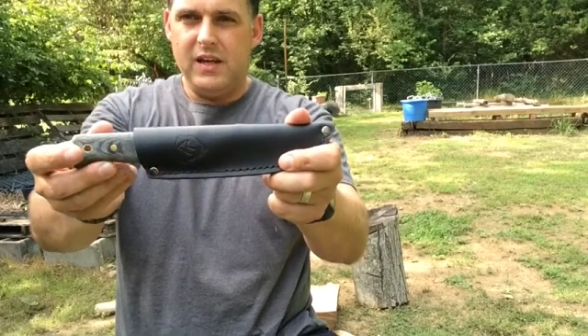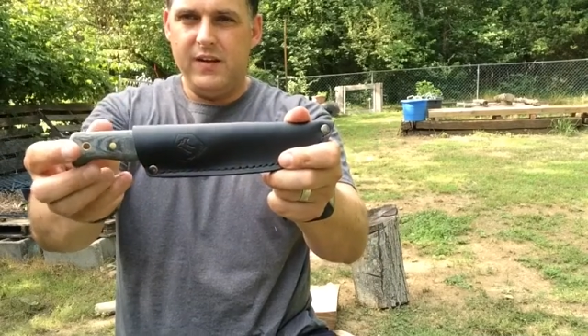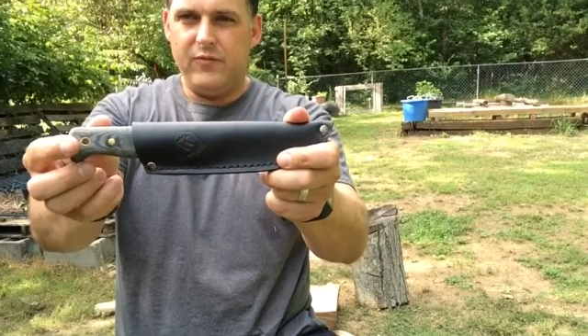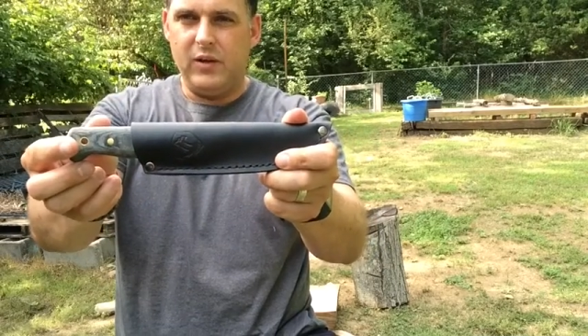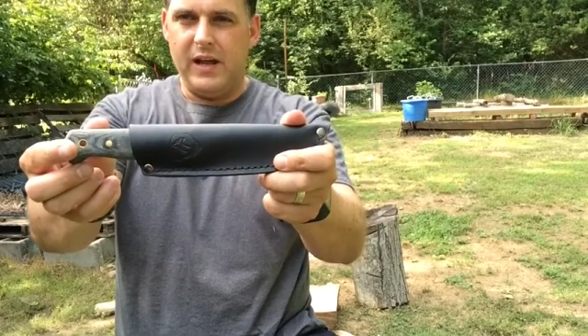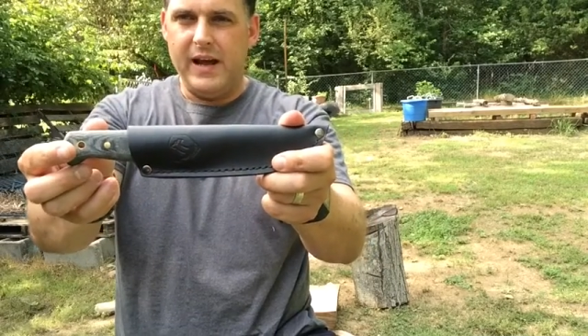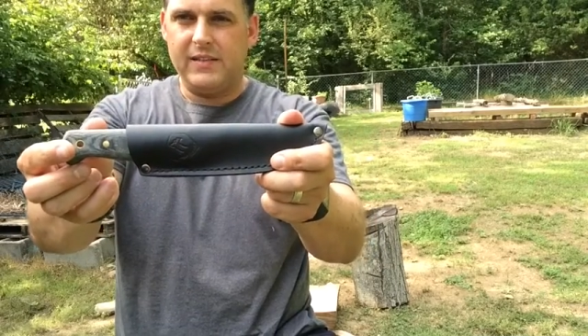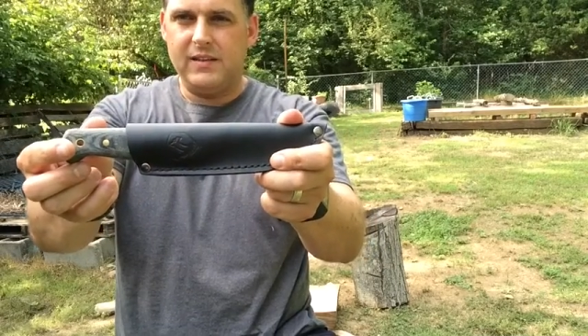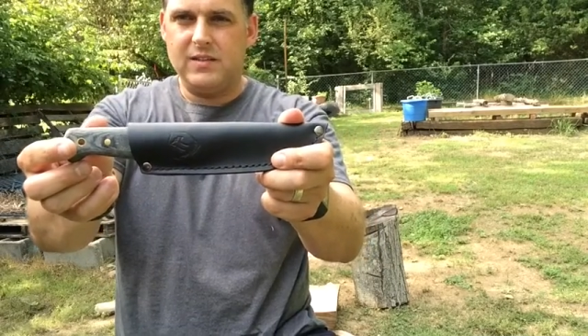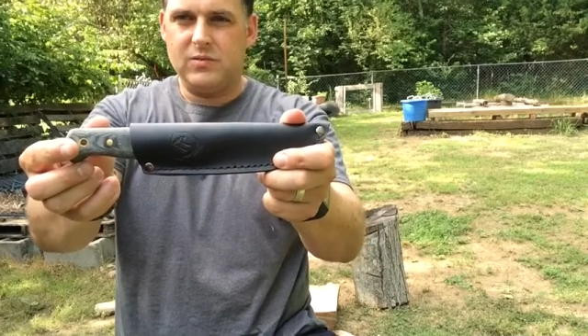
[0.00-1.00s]
If you
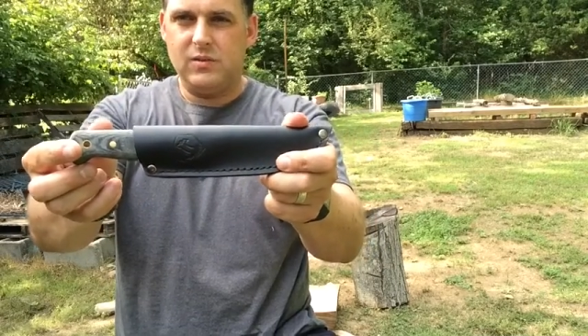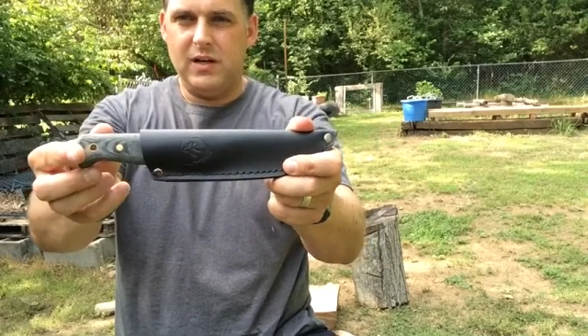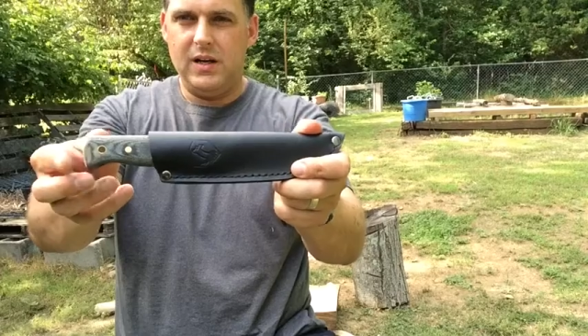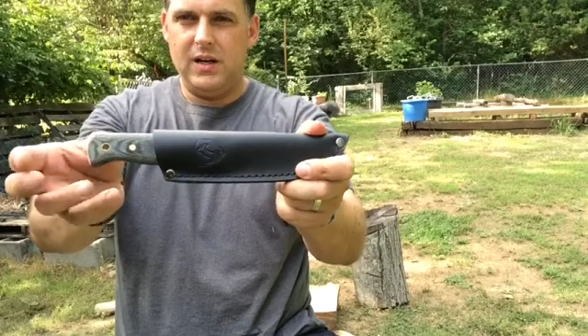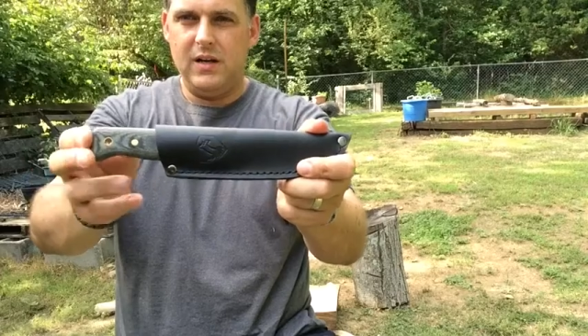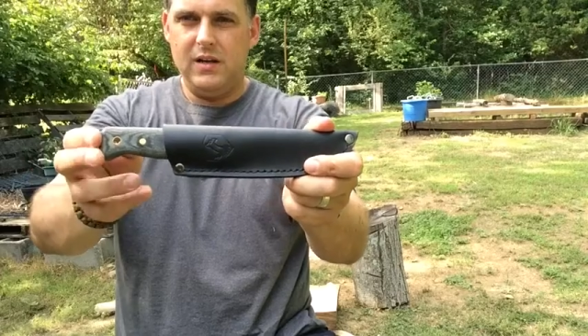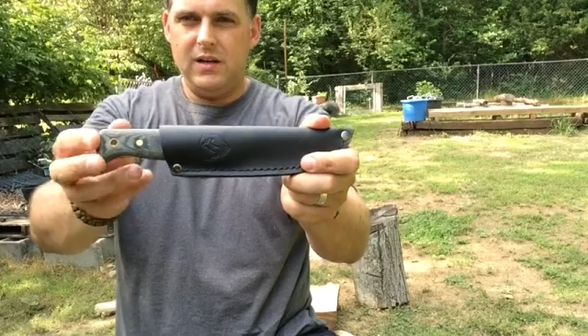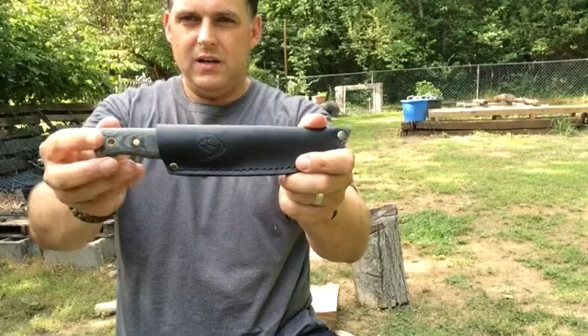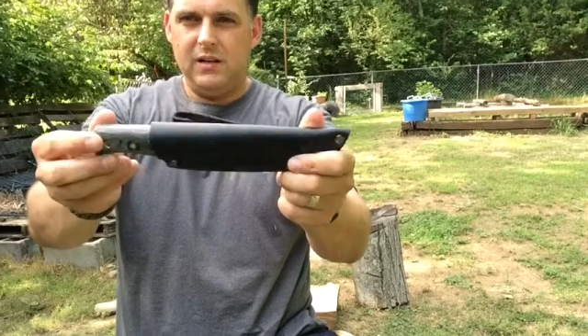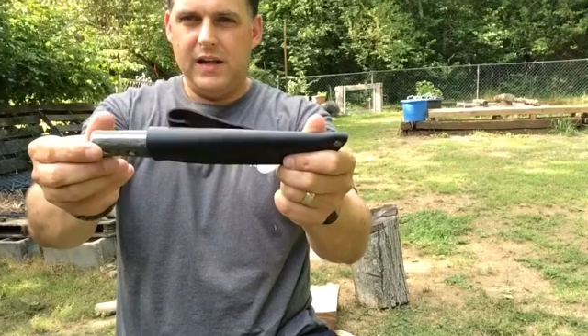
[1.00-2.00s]
like this kind
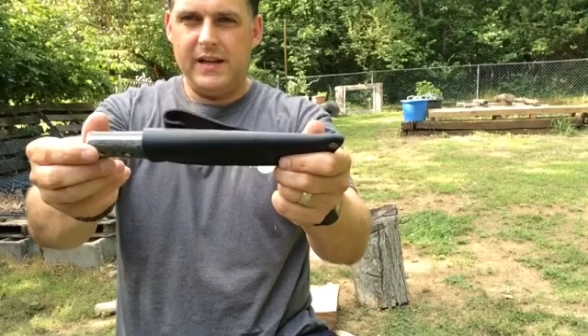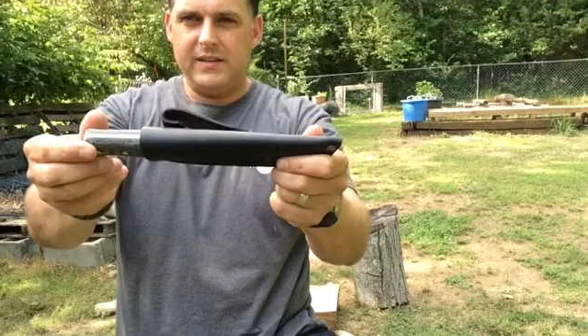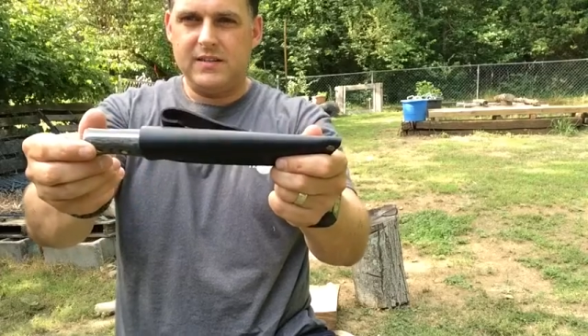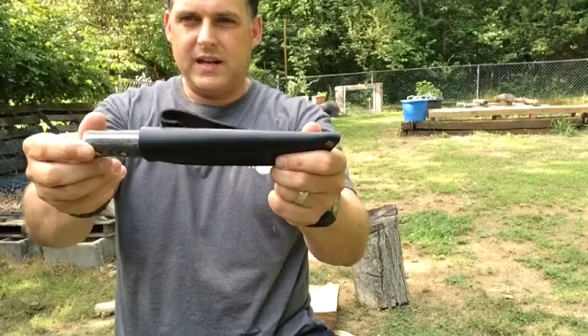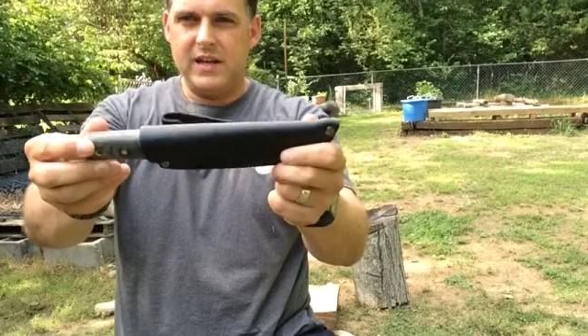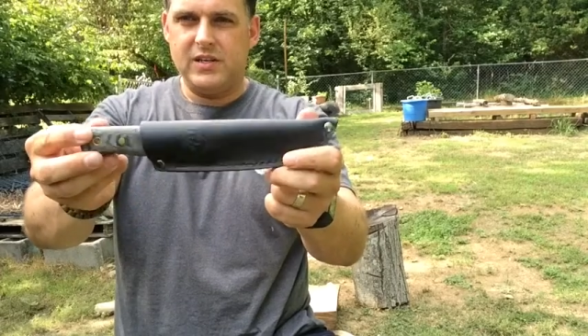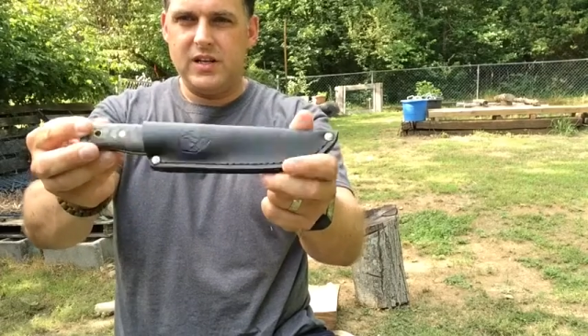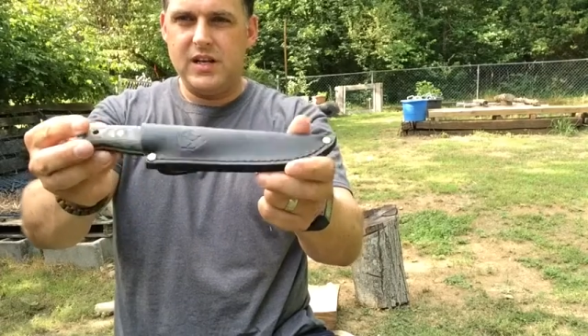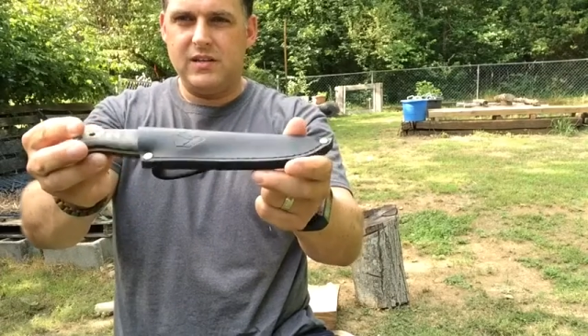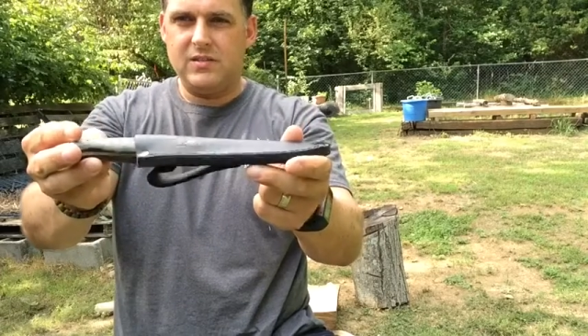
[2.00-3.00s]
of
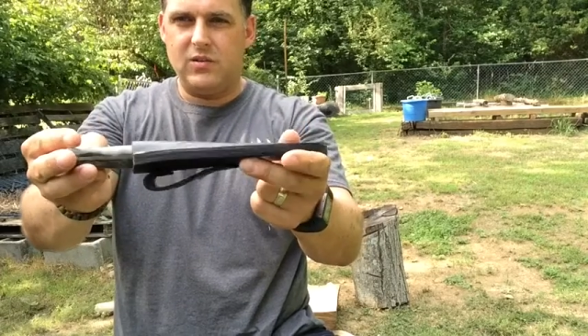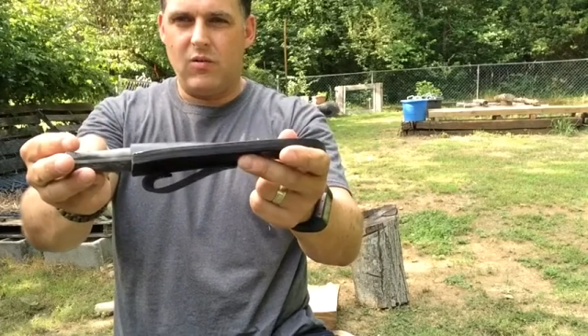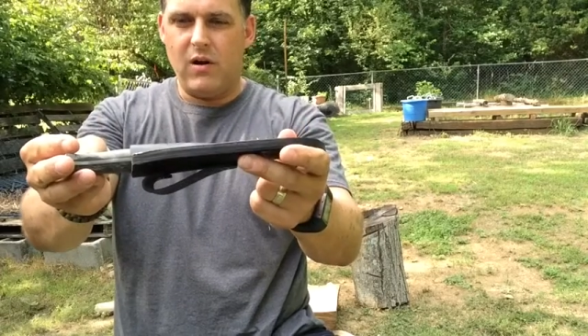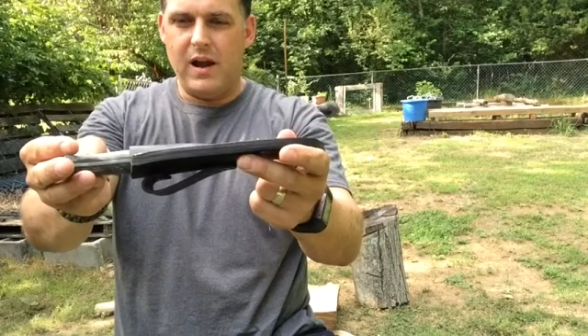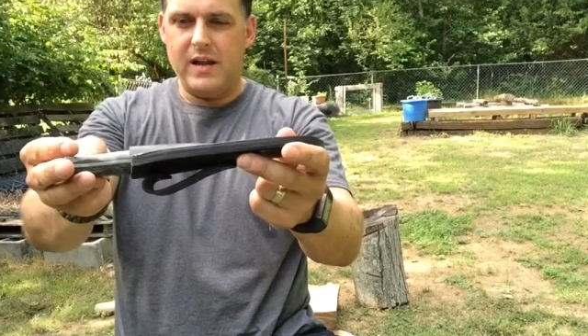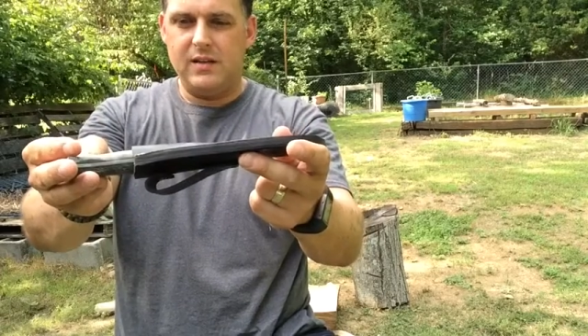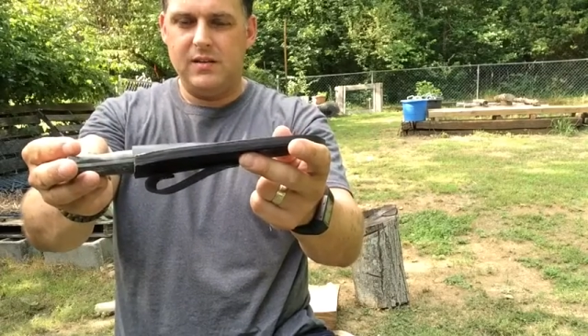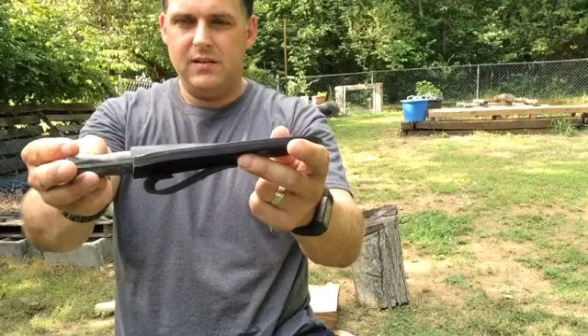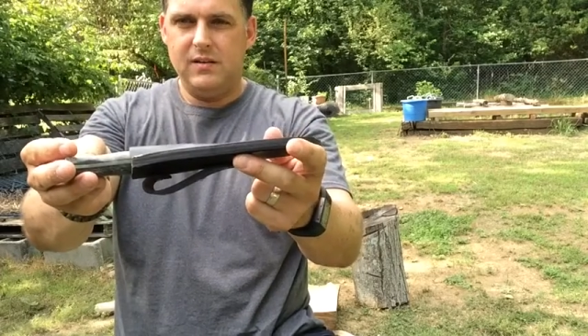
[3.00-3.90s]
sheath, it's great.